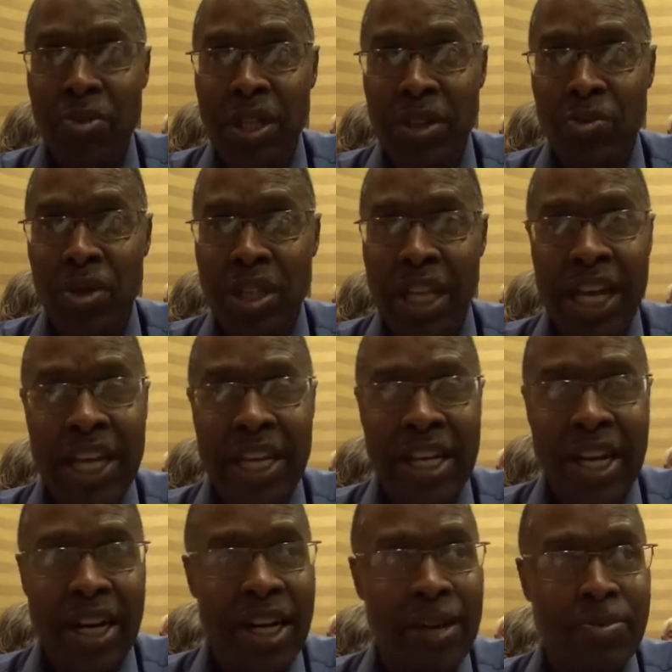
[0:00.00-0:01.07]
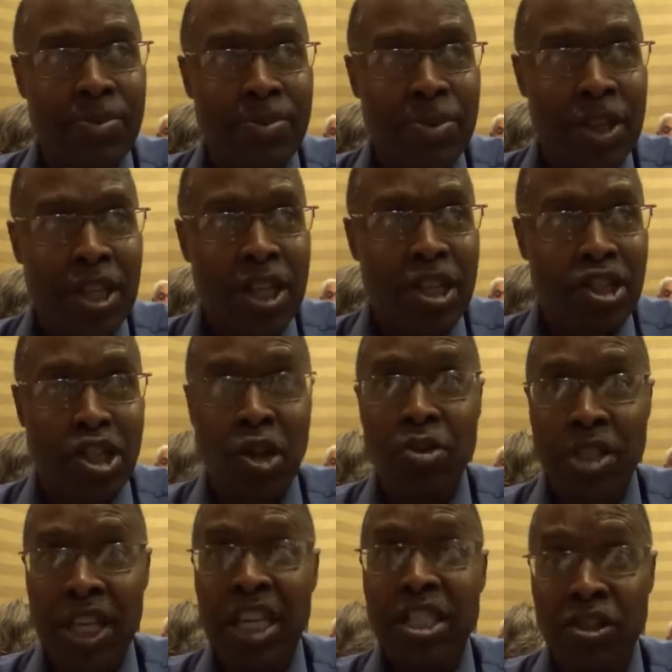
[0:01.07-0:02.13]
when they
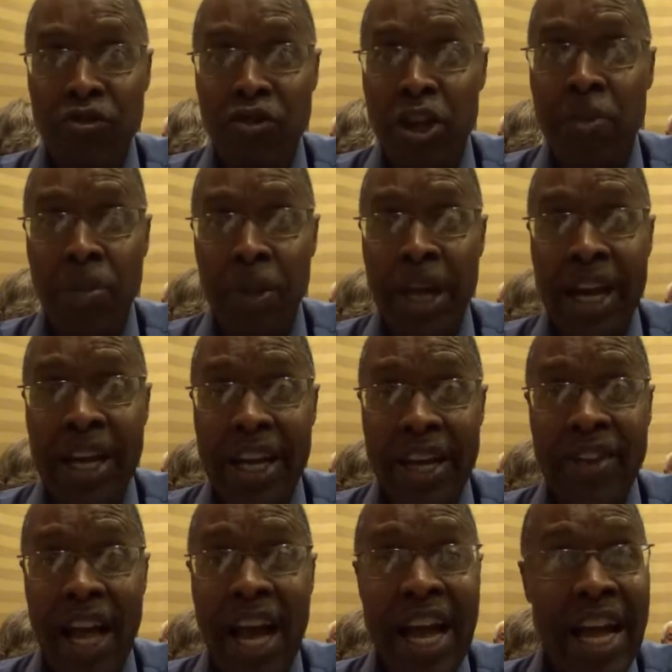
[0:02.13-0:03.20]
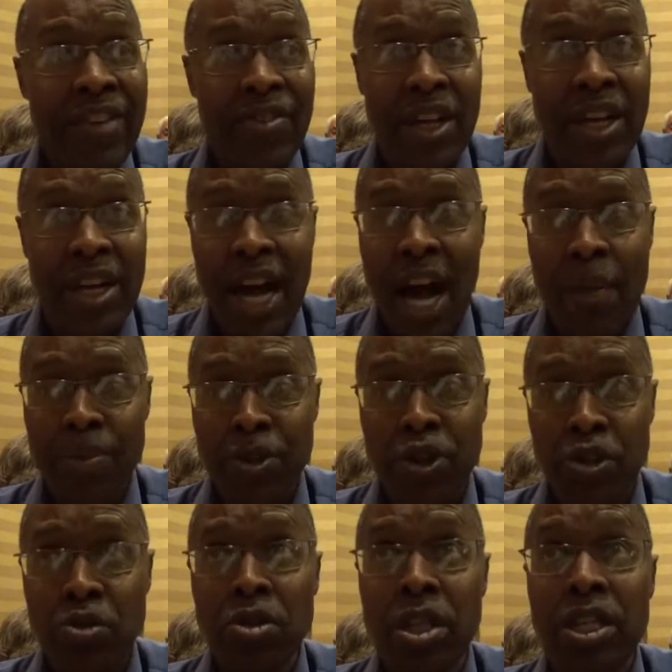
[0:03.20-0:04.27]
showed the instant replay and I had the
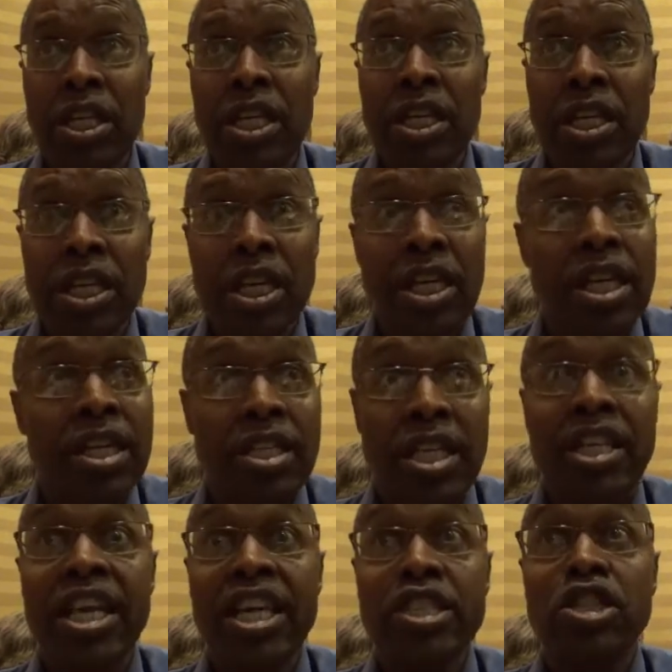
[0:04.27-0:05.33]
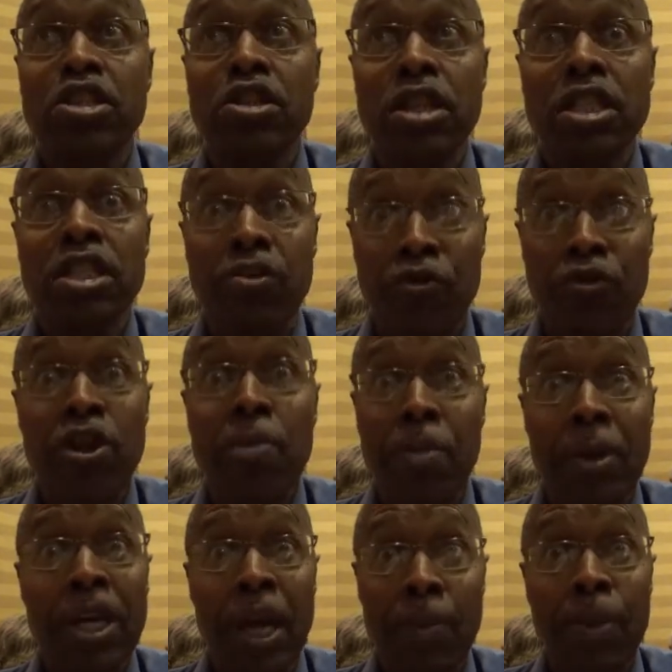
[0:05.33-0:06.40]
opportunity to catch the instant
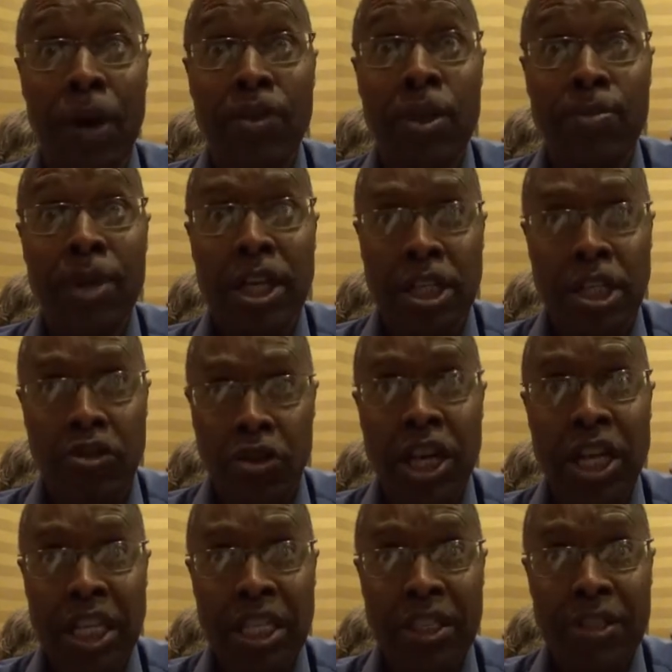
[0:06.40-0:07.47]
replay up on the big screen.